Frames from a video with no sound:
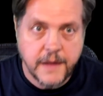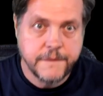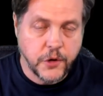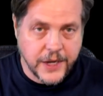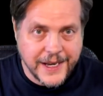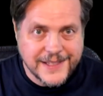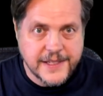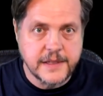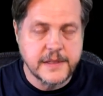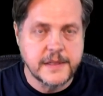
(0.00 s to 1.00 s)
For
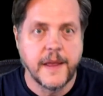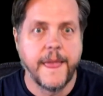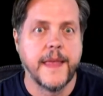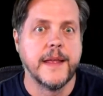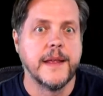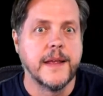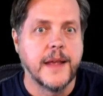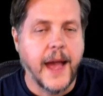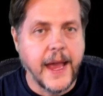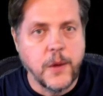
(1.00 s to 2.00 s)
instance,
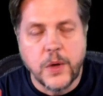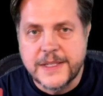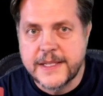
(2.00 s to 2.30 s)
A1